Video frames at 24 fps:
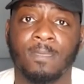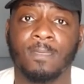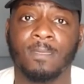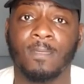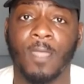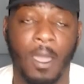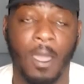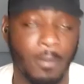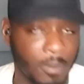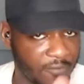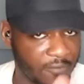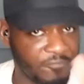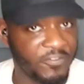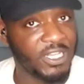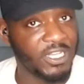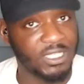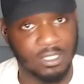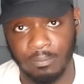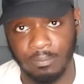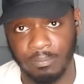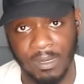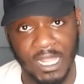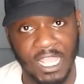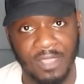I'm not
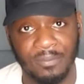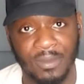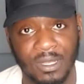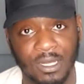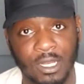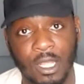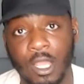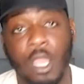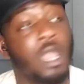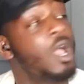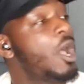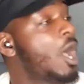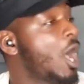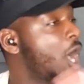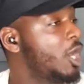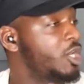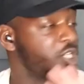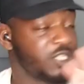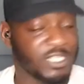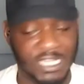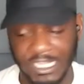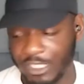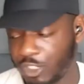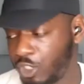victim blaming. I
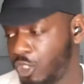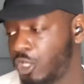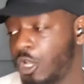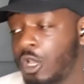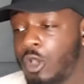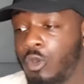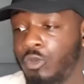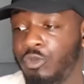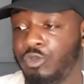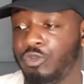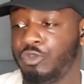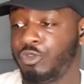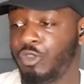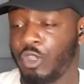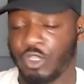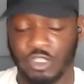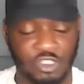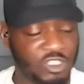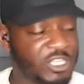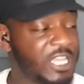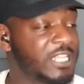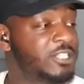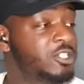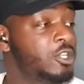just need to know the
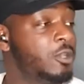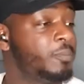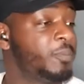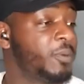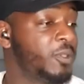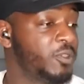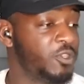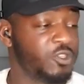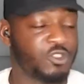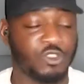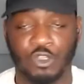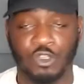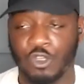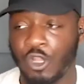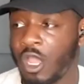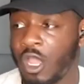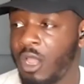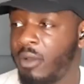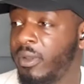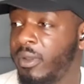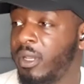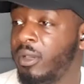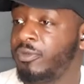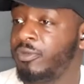setup, the
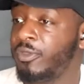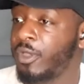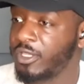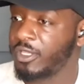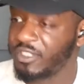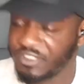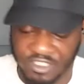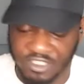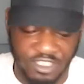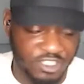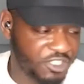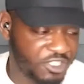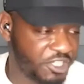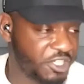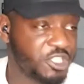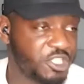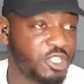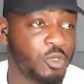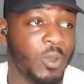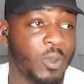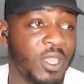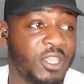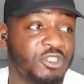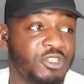scenario, the
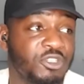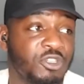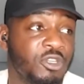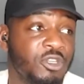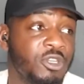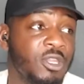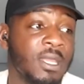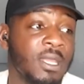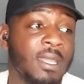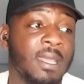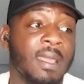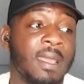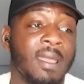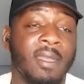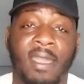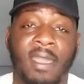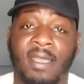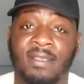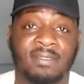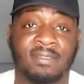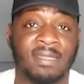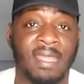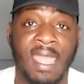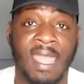situation,
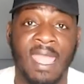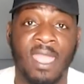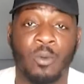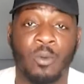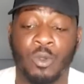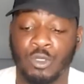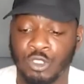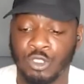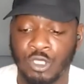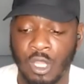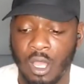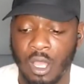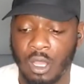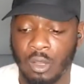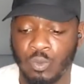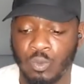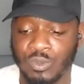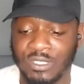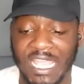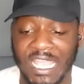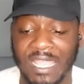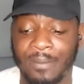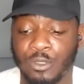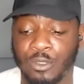as to how a dog
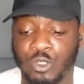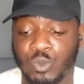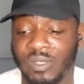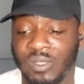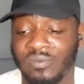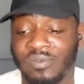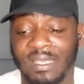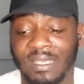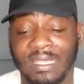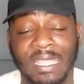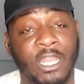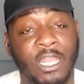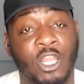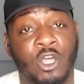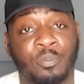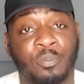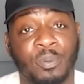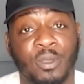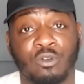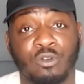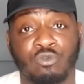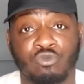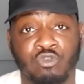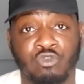was able to even get
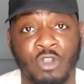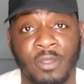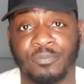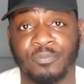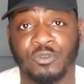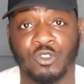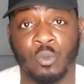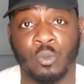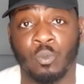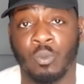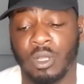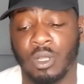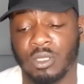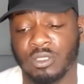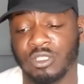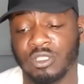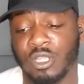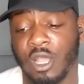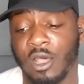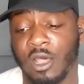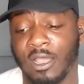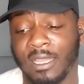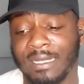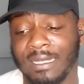up and rip someone's
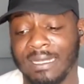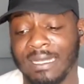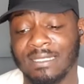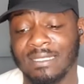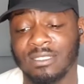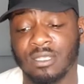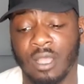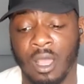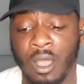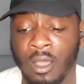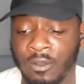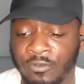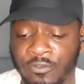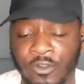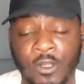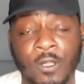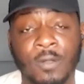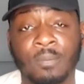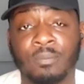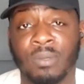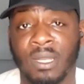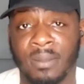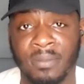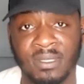eyelids off.
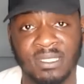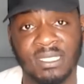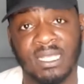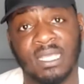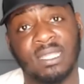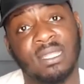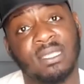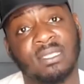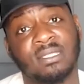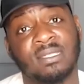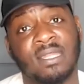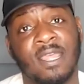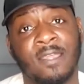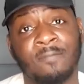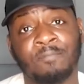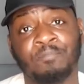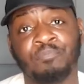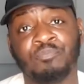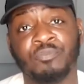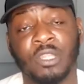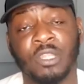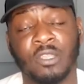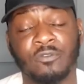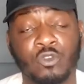But let me tell you this now.
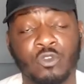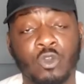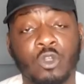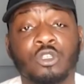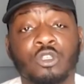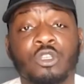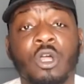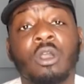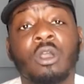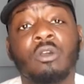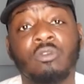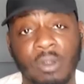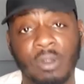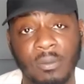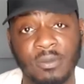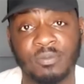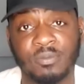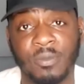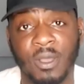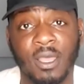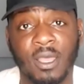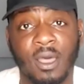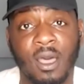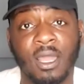If your dog rips
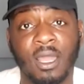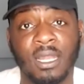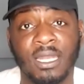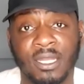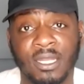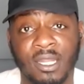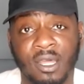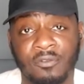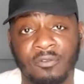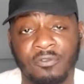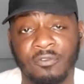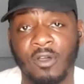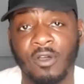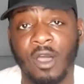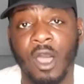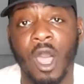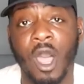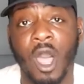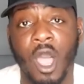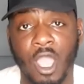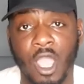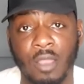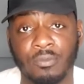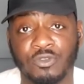my eyelid off,
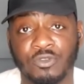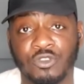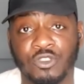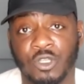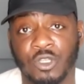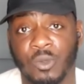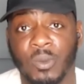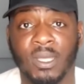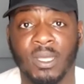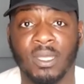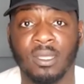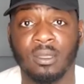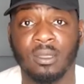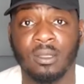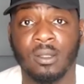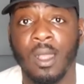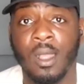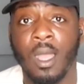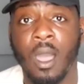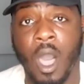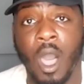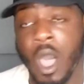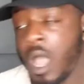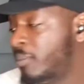I am suing.
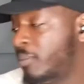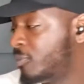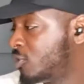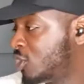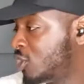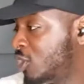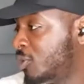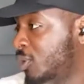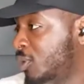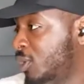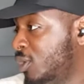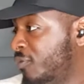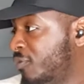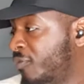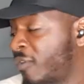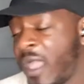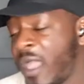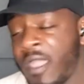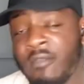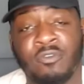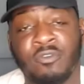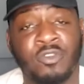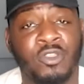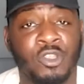I am suing you for
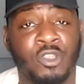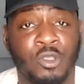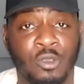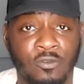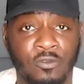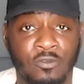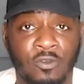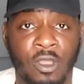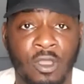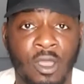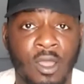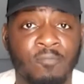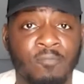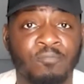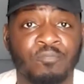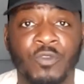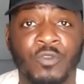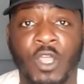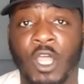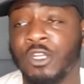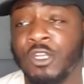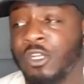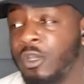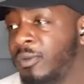everything you've got.
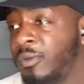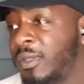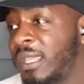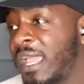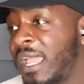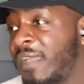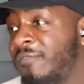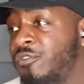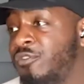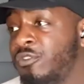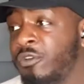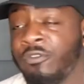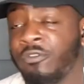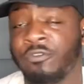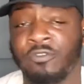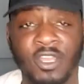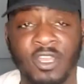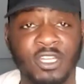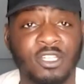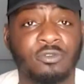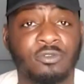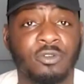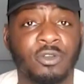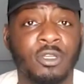I don't care if you're a
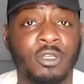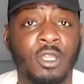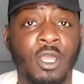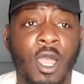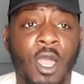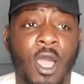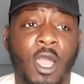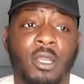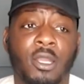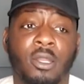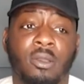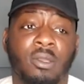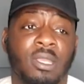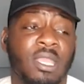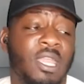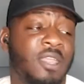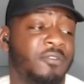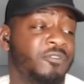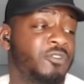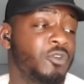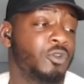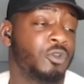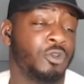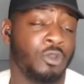veteran. I don't care
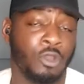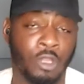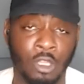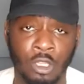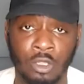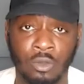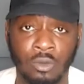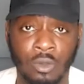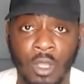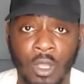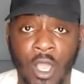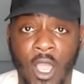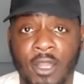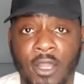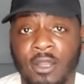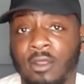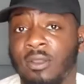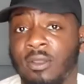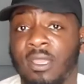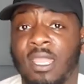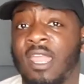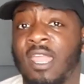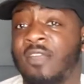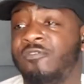if you're new. I
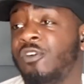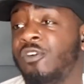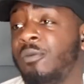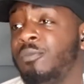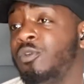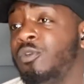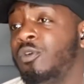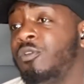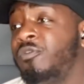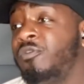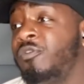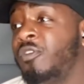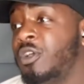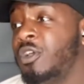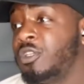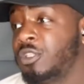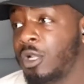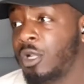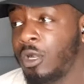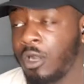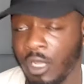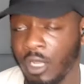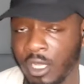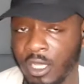don't care if I'm your first
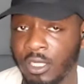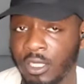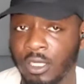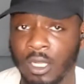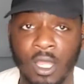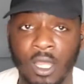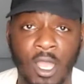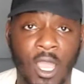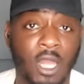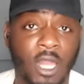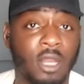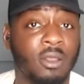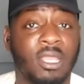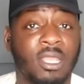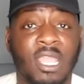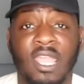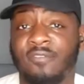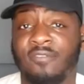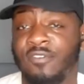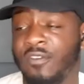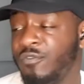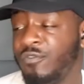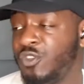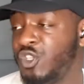client. I don't care
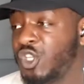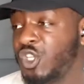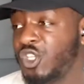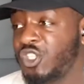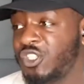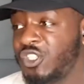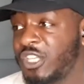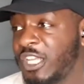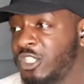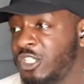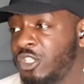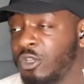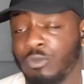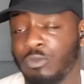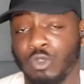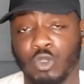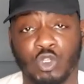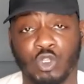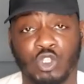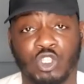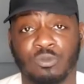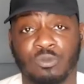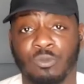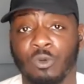if you've just set up
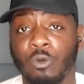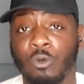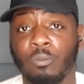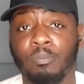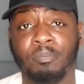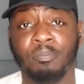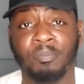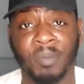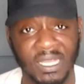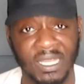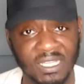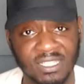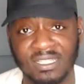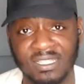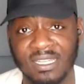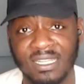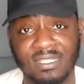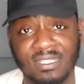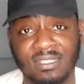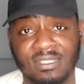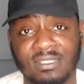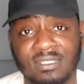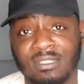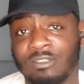your small
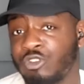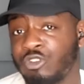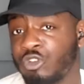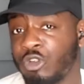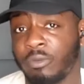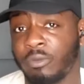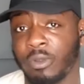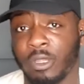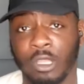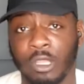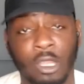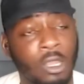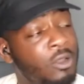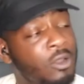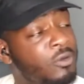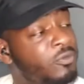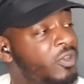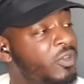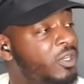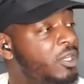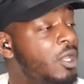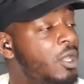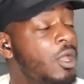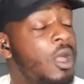business during
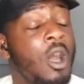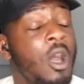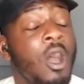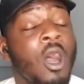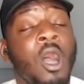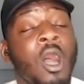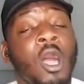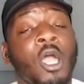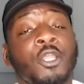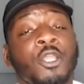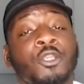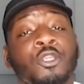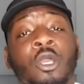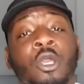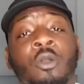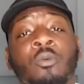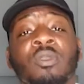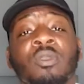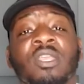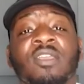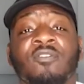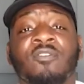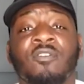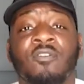COVID. I
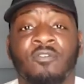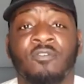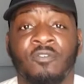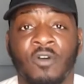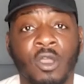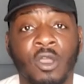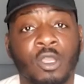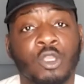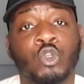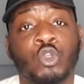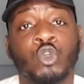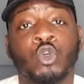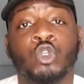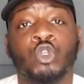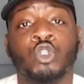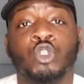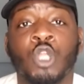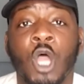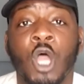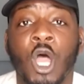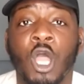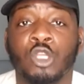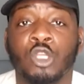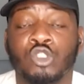don't give a fuck. Your
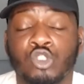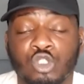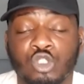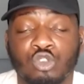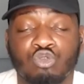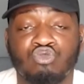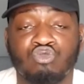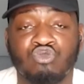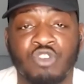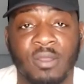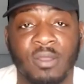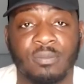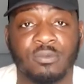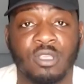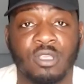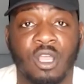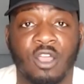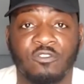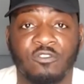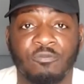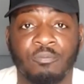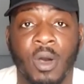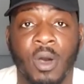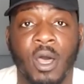dog just ripped
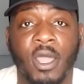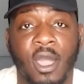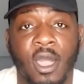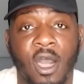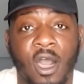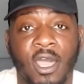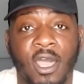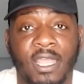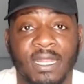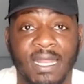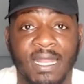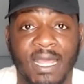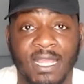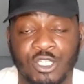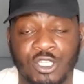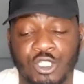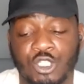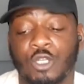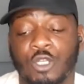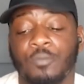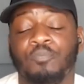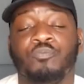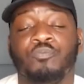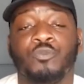off my
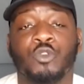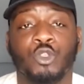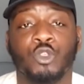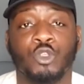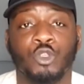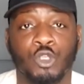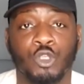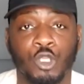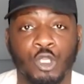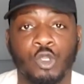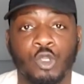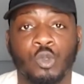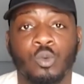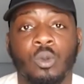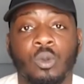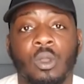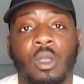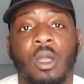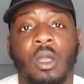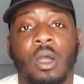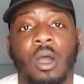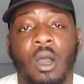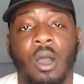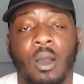eyelash. You
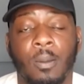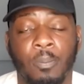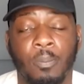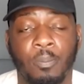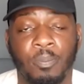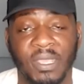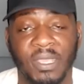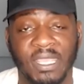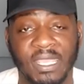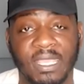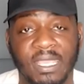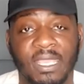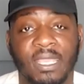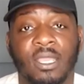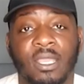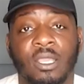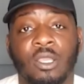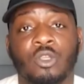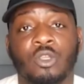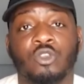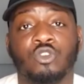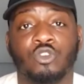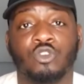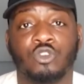are being
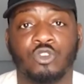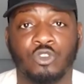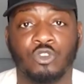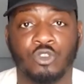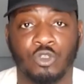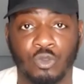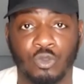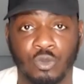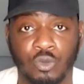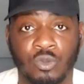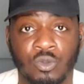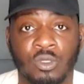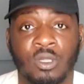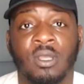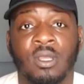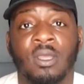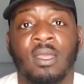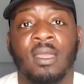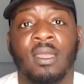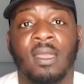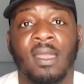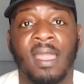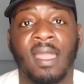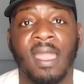sued.
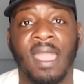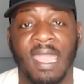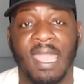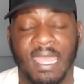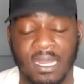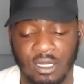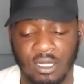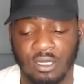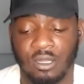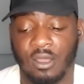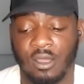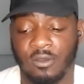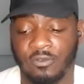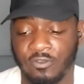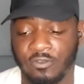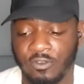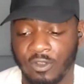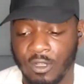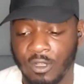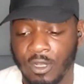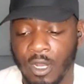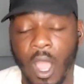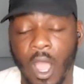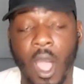End of.
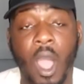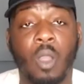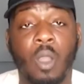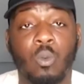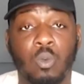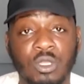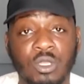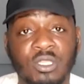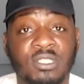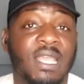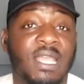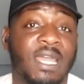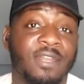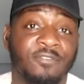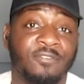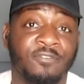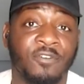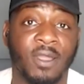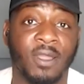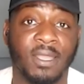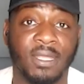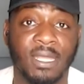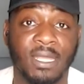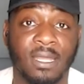I would say I'd
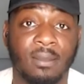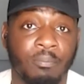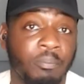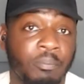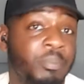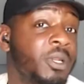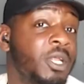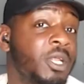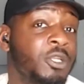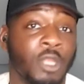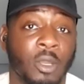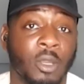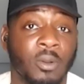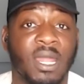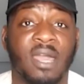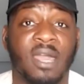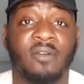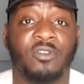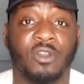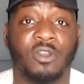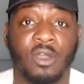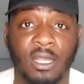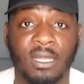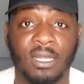fight you, but I don't
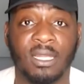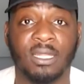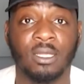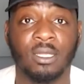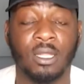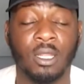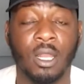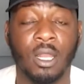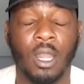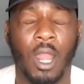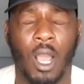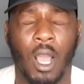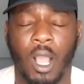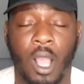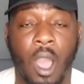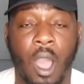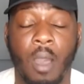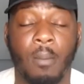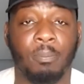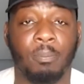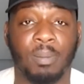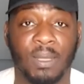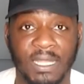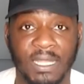have an eyelid. I
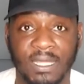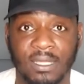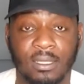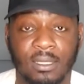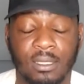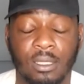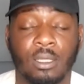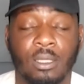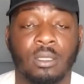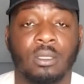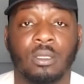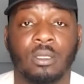can't blink.